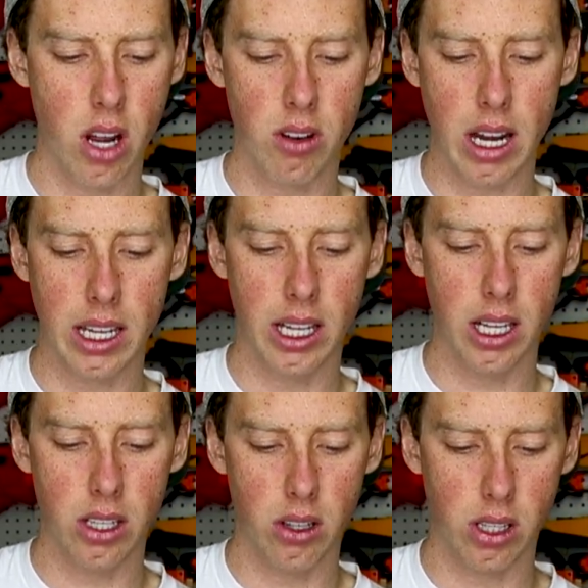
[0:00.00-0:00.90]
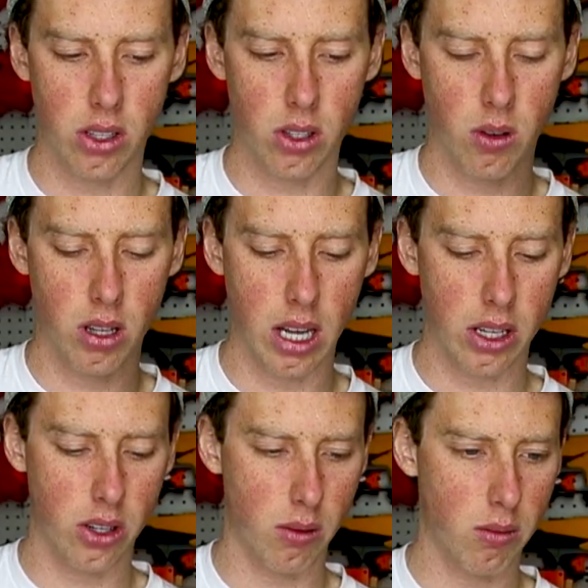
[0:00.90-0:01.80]
on right here so you can store the
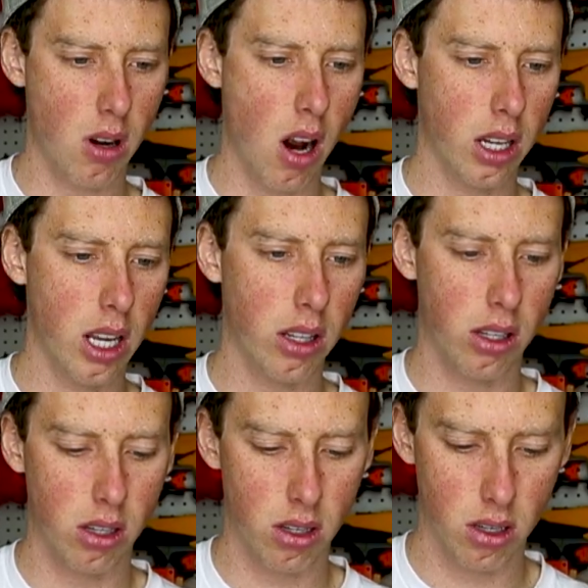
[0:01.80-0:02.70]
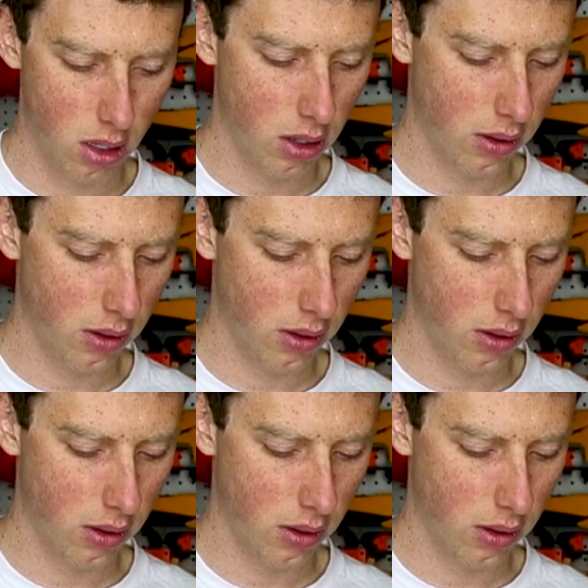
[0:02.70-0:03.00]
extra rockets.